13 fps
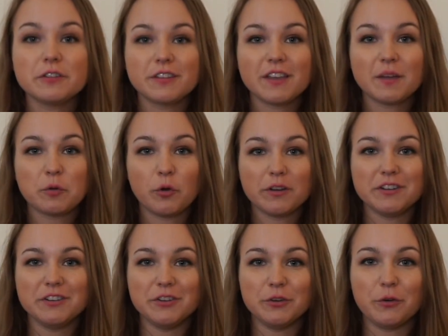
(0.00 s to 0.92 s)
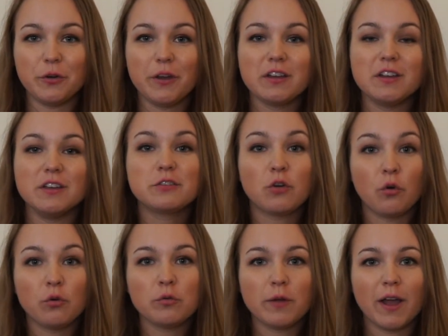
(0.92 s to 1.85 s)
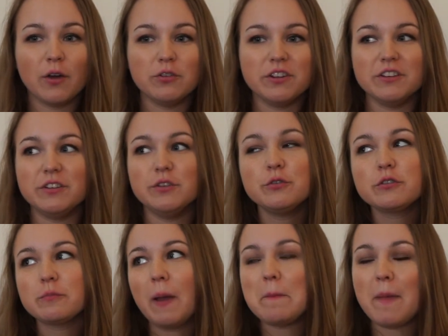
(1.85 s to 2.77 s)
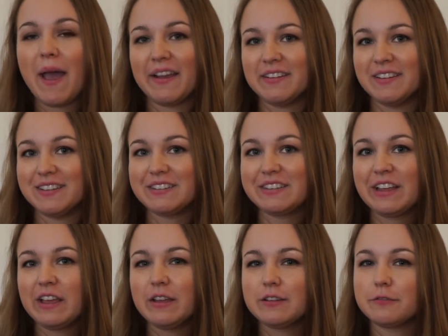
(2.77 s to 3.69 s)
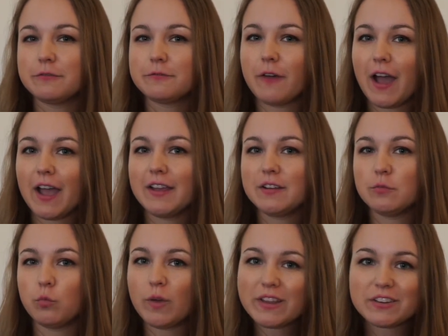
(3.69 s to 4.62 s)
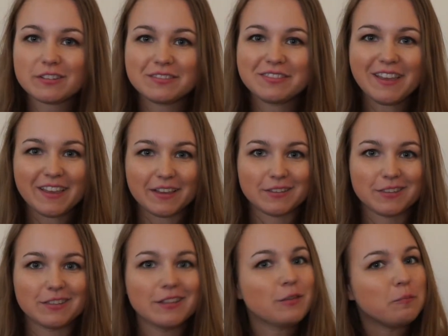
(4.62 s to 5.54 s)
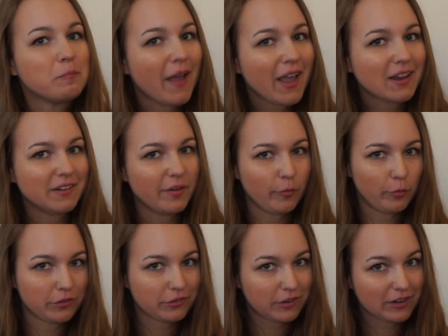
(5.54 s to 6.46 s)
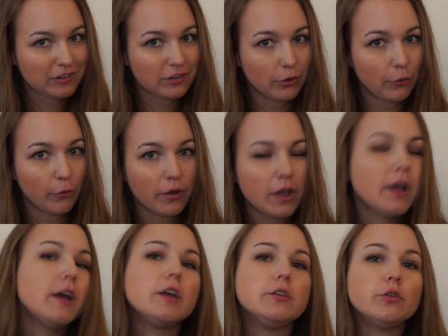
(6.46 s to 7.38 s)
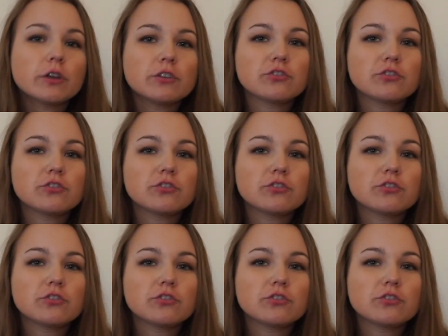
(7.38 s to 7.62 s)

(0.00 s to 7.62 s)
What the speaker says: thing I'm going to do is go around and use my magnet to find which things this magnet will stick to. You can